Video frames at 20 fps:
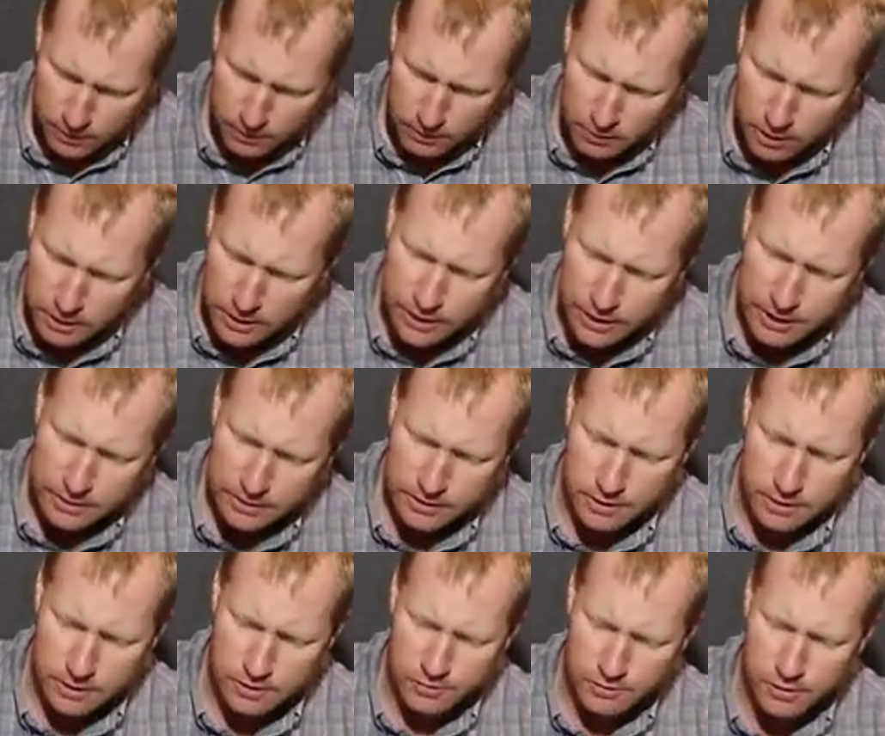looking at
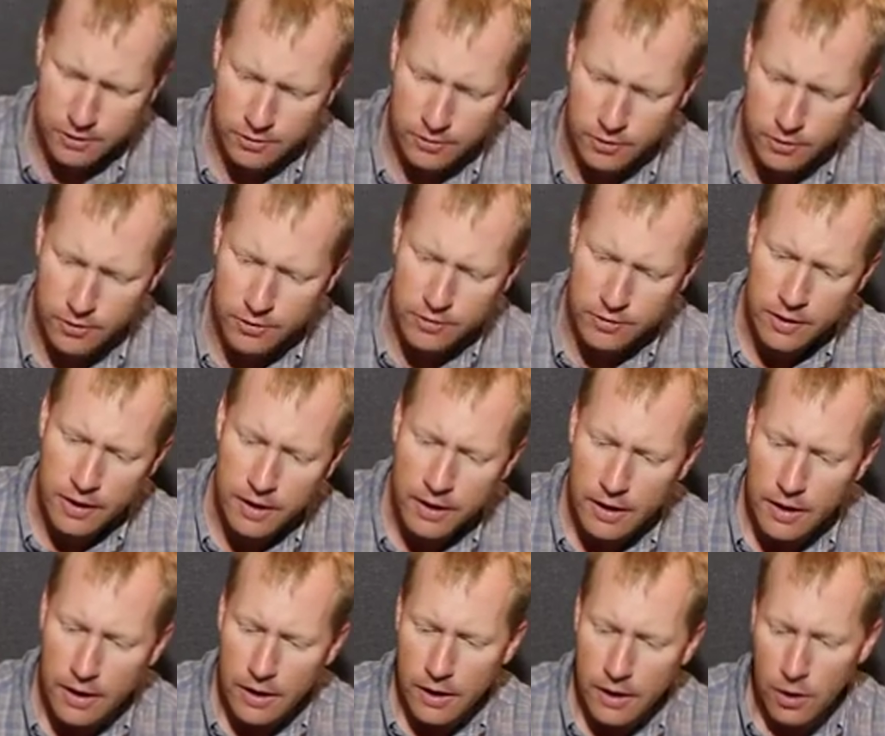the chisels,
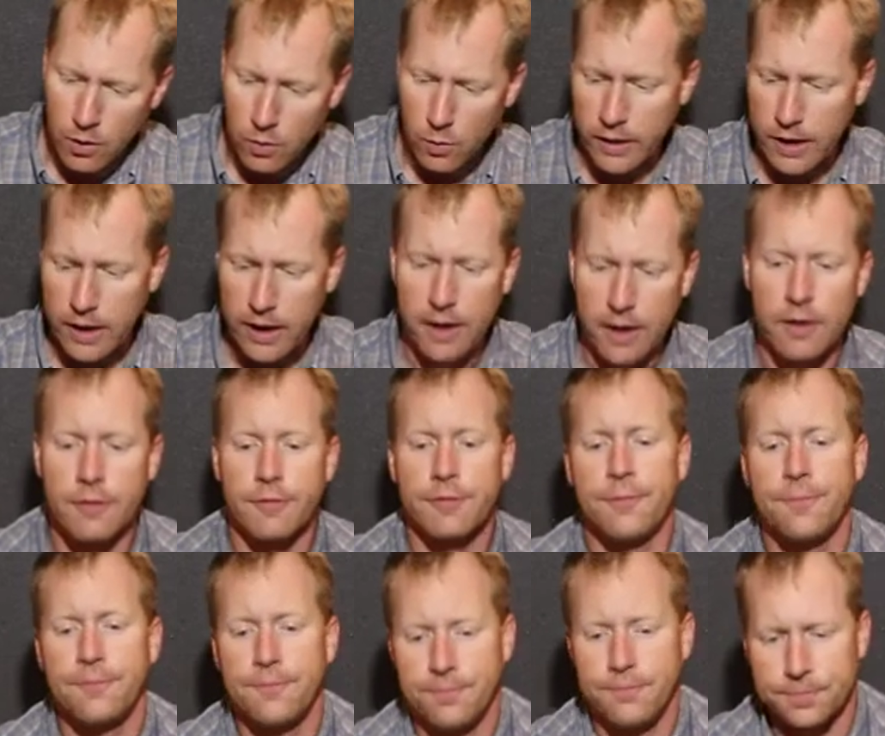we have
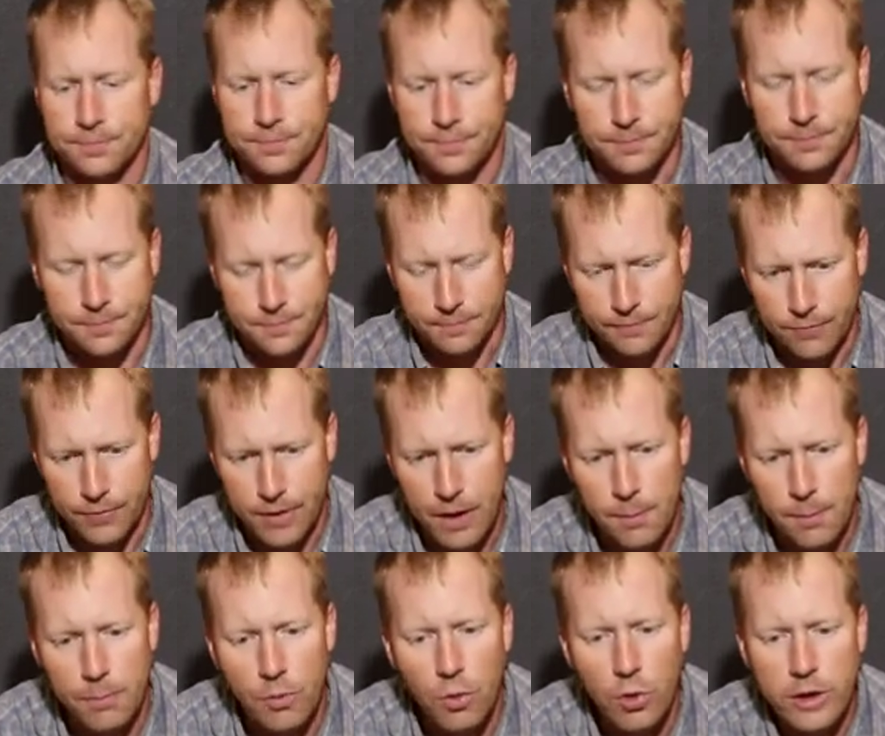a
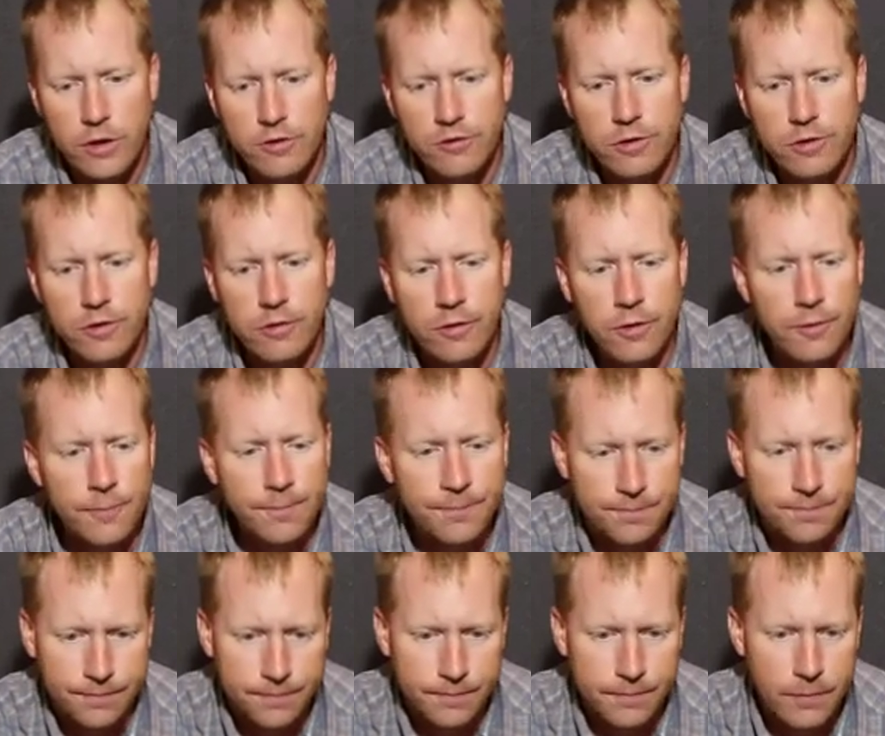point chisel,
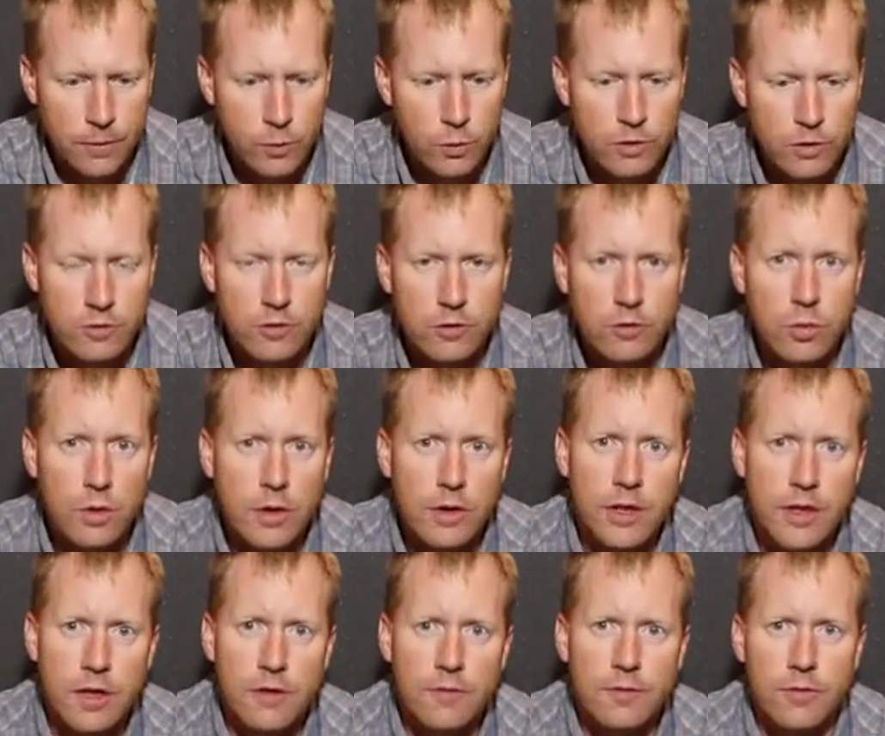which is really
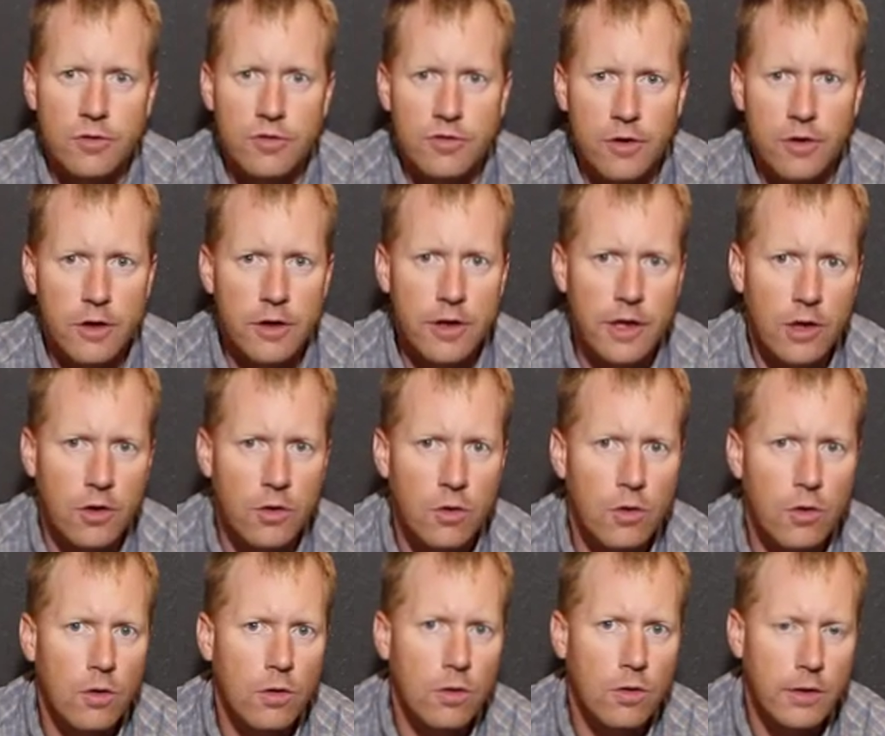good for starting a
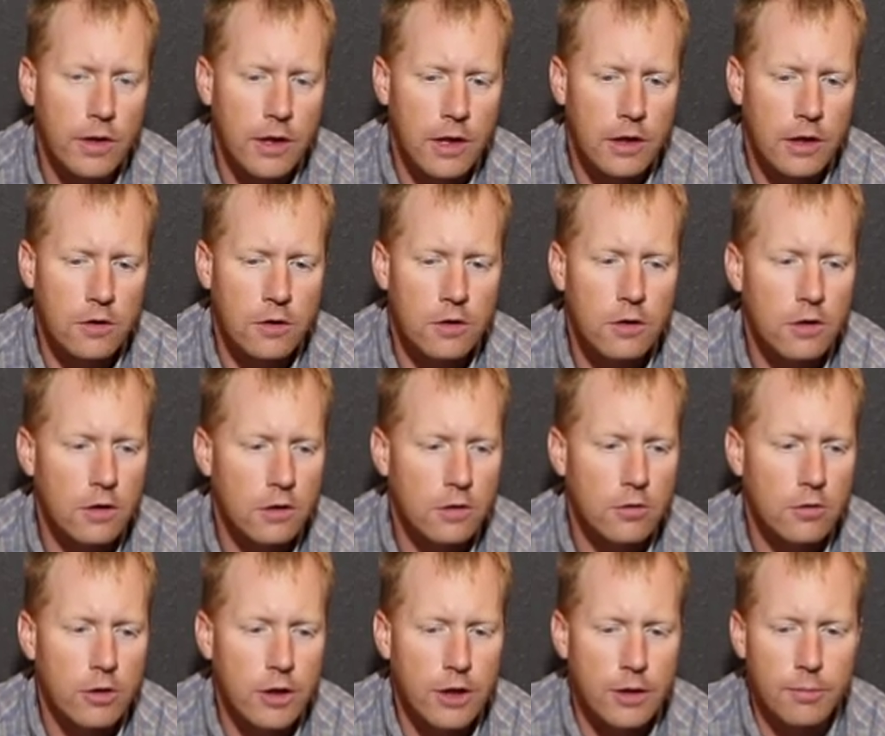hole in
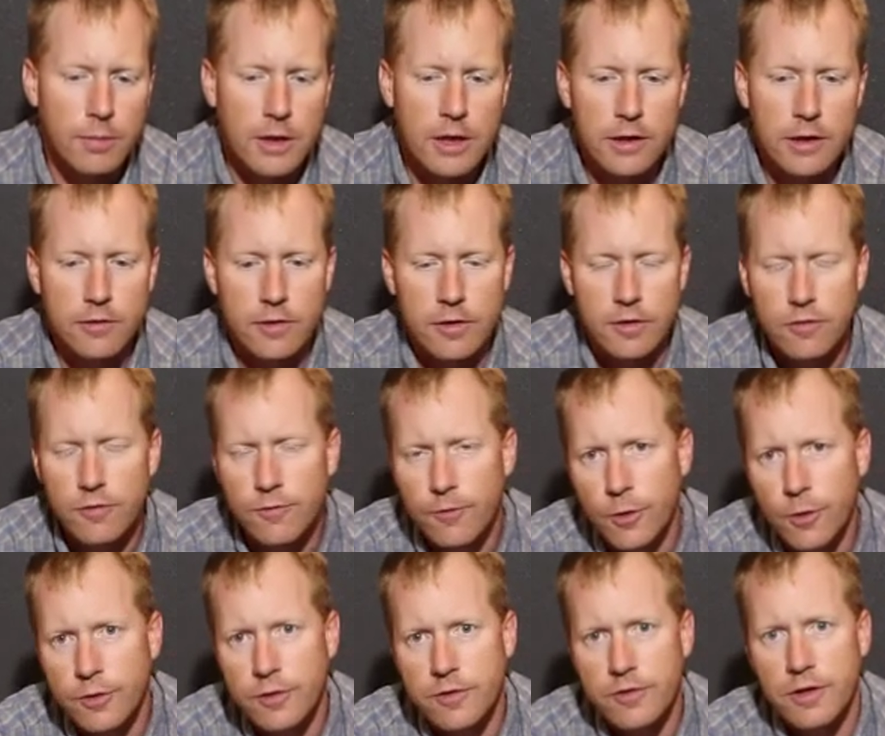concrete because it's
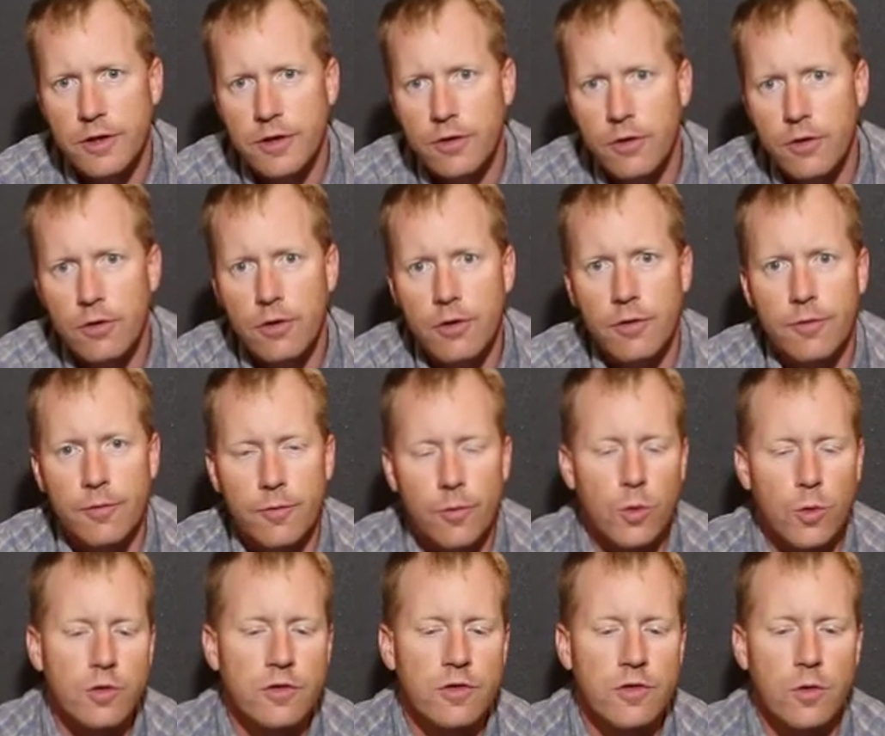focusing all the
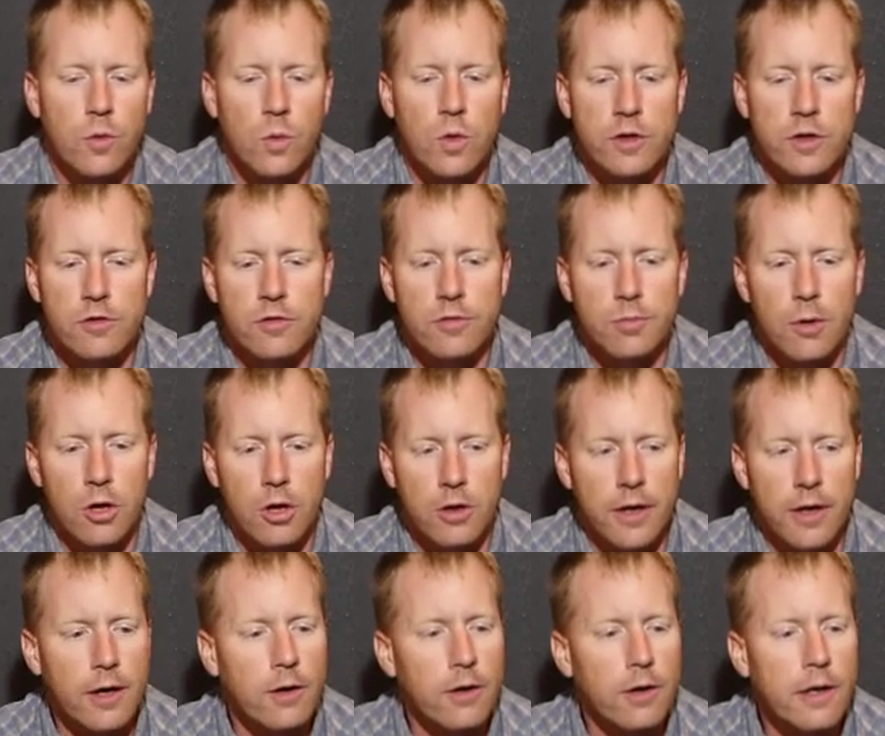force into one small
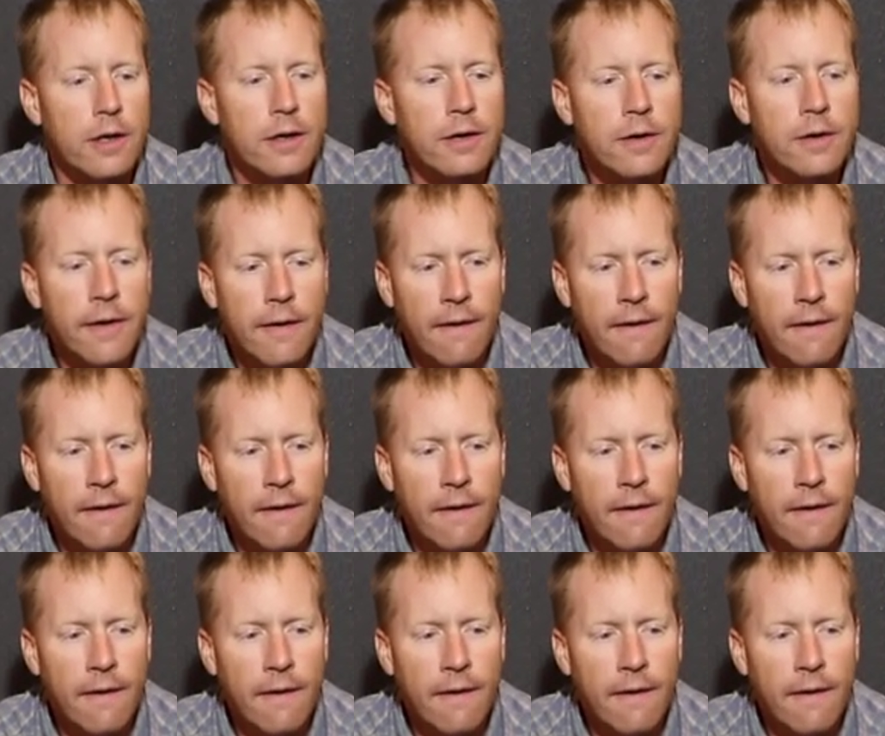area.